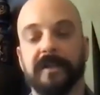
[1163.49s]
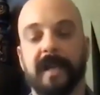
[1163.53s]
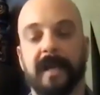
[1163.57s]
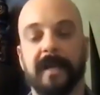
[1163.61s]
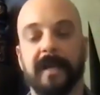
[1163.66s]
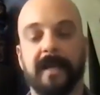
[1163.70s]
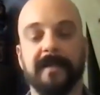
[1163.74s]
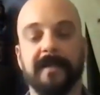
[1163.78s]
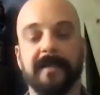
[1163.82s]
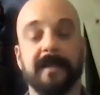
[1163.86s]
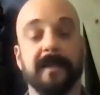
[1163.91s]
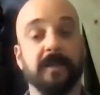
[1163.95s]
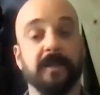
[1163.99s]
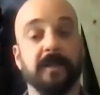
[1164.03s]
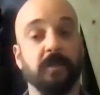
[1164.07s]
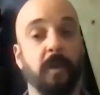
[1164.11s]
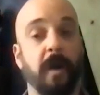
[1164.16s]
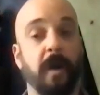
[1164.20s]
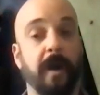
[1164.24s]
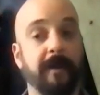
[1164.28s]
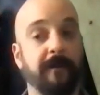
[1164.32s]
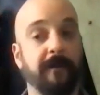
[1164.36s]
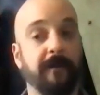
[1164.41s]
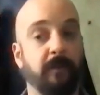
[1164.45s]
I guess his
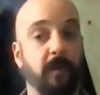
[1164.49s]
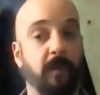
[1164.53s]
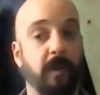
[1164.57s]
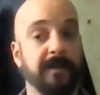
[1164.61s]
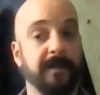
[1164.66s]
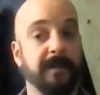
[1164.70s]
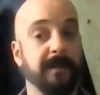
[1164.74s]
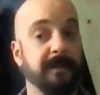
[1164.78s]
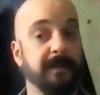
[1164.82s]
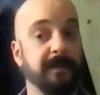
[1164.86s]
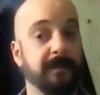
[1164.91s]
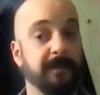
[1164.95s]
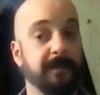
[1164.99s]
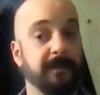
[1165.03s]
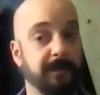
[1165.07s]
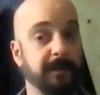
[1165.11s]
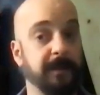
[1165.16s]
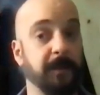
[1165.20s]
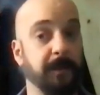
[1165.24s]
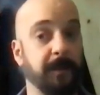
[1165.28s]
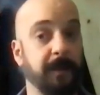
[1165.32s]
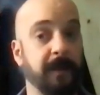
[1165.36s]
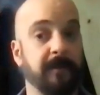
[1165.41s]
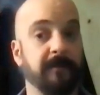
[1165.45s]
wife was a
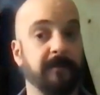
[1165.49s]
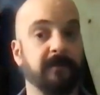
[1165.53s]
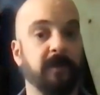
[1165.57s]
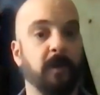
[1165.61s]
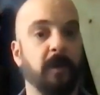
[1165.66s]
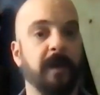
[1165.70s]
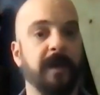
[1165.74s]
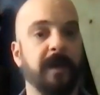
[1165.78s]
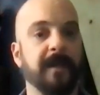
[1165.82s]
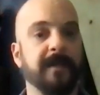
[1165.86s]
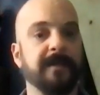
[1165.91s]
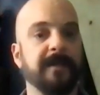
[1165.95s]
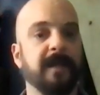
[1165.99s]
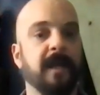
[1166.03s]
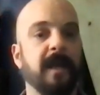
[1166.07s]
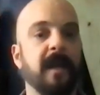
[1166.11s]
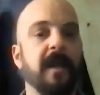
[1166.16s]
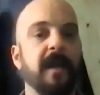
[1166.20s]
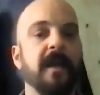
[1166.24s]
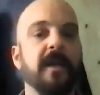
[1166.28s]
student of Lori's,